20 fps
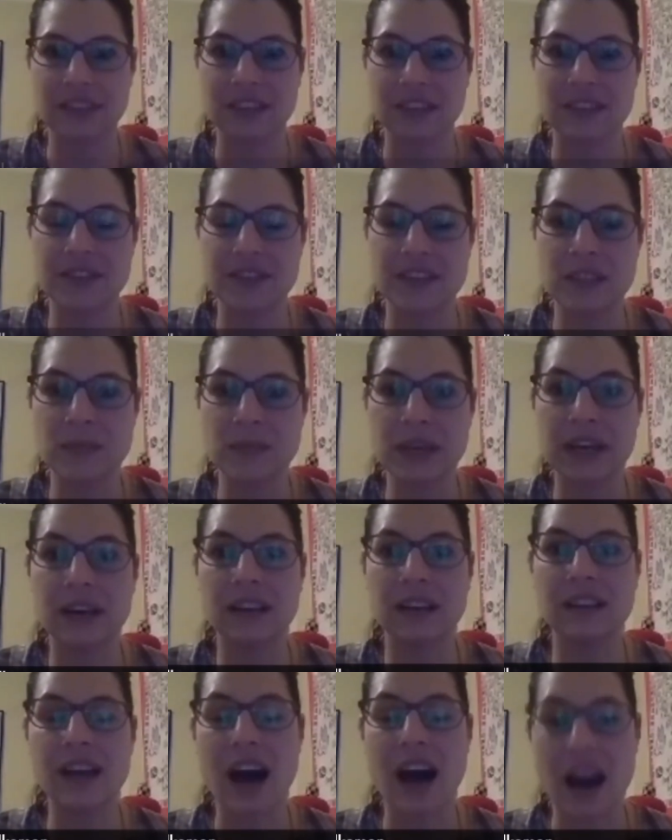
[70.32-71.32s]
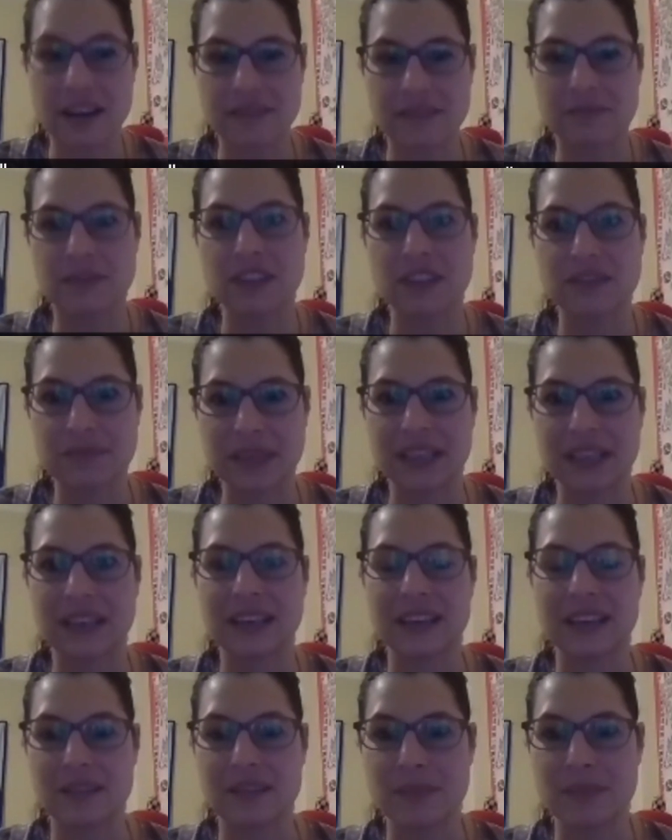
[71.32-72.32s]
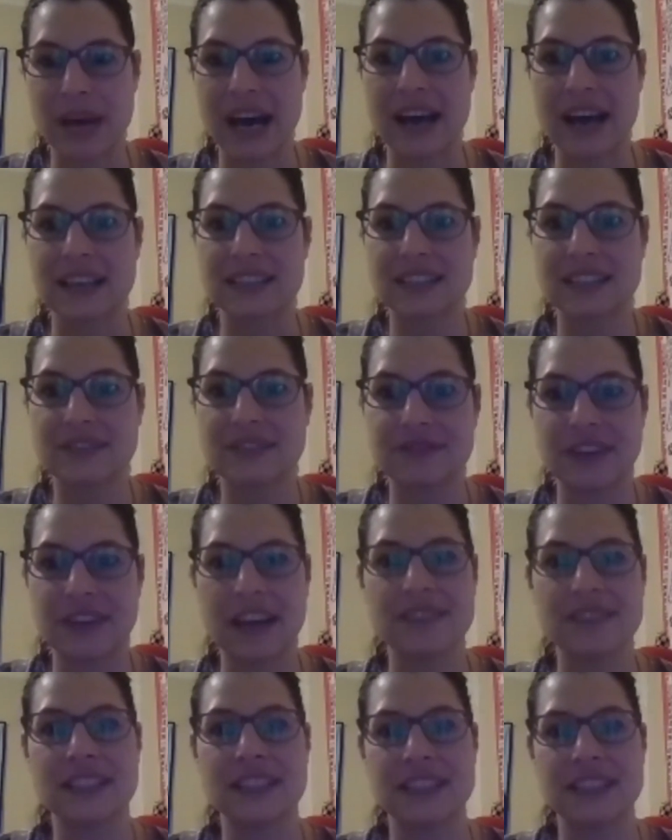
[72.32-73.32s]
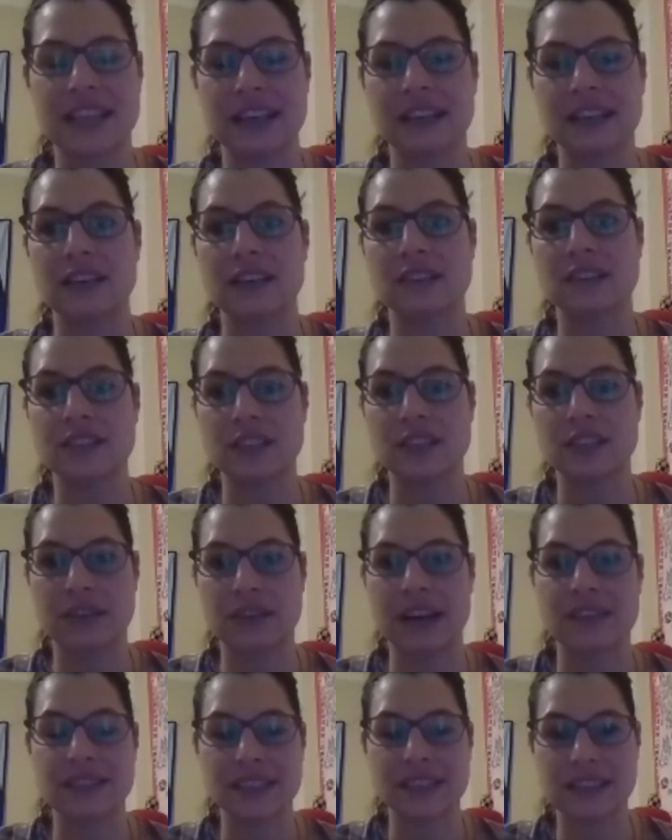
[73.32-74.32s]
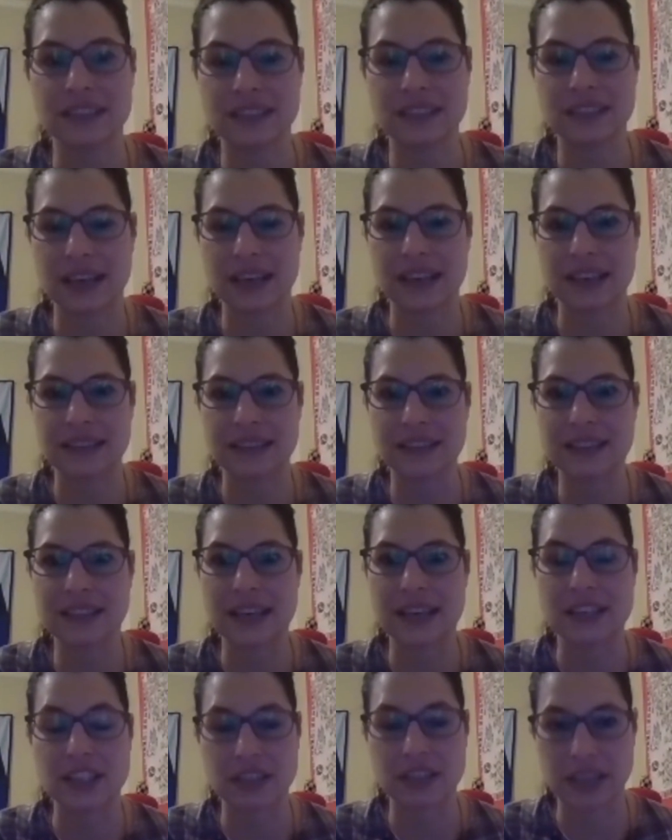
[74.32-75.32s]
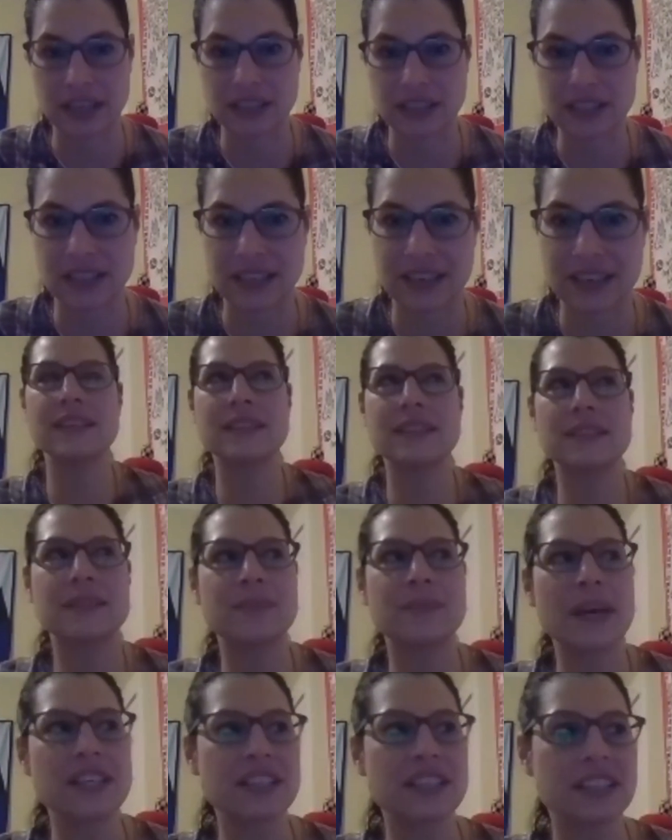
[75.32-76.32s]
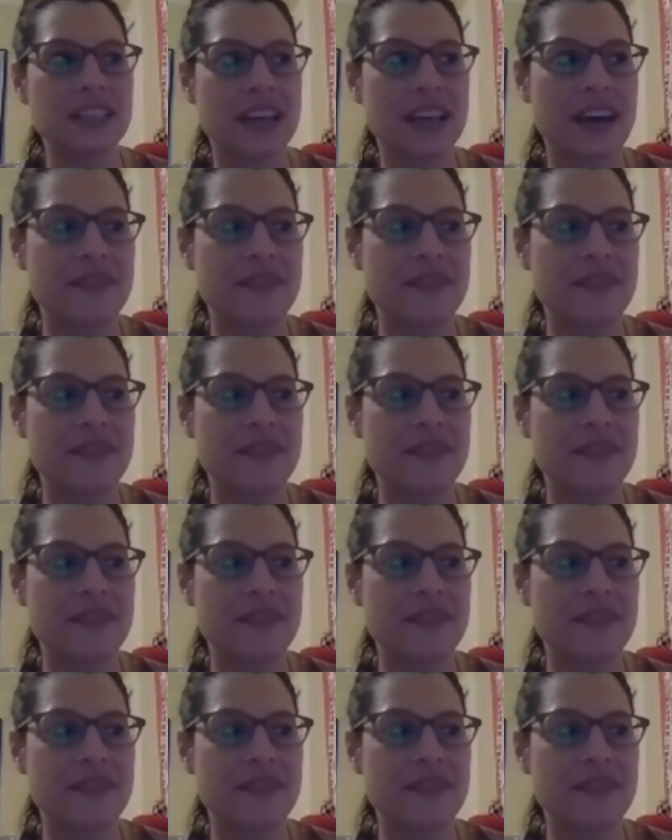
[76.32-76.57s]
There's been a lot of movement in the past 5 to 10 years around data science education, especially at